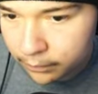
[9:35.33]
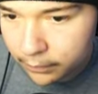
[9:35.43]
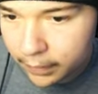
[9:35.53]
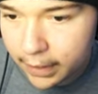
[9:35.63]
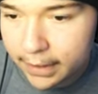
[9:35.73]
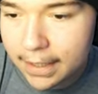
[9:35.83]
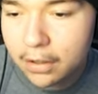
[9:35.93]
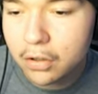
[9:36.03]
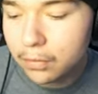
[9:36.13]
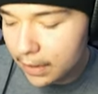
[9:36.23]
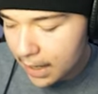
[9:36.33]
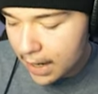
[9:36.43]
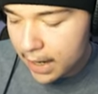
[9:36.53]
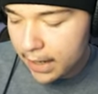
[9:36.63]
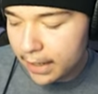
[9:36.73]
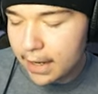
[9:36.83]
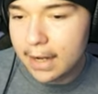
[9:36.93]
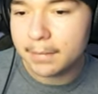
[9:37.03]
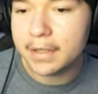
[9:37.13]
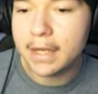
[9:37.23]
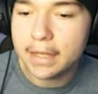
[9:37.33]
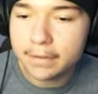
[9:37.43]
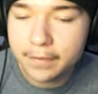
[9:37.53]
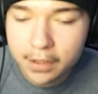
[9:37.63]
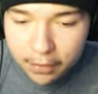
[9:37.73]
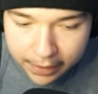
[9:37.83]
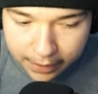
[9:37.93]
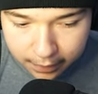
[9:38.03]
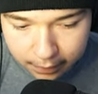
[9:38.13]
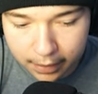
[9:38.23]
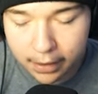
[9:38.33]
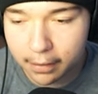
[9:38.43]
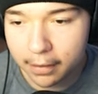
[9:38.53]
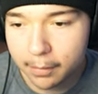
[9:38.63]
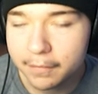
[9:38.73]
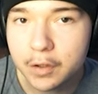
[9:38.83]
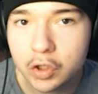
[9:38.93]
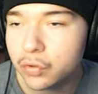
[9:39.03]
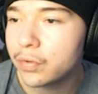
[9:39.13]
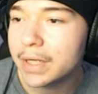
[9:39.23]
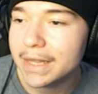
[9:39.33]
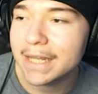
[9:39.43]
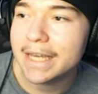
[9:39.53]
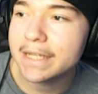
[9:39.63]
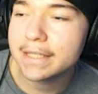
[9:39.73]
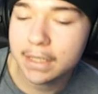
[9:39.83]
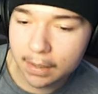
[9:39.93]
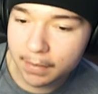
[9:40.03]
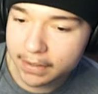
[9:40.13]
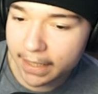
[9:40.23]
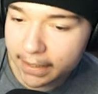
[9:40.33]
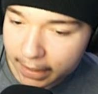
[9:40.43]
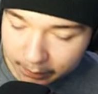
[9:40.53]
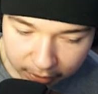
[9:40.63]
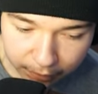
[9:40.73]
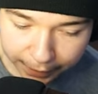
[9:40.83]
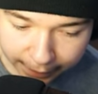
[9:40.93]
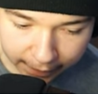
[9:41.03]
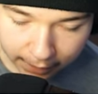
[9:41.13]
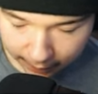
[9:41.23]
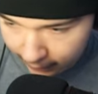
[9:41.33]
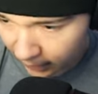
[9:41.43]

Yeah, not gonna lie, I'm gonna end the video here. Um, if you enjoyed, like, sub, daily uploading. Uh,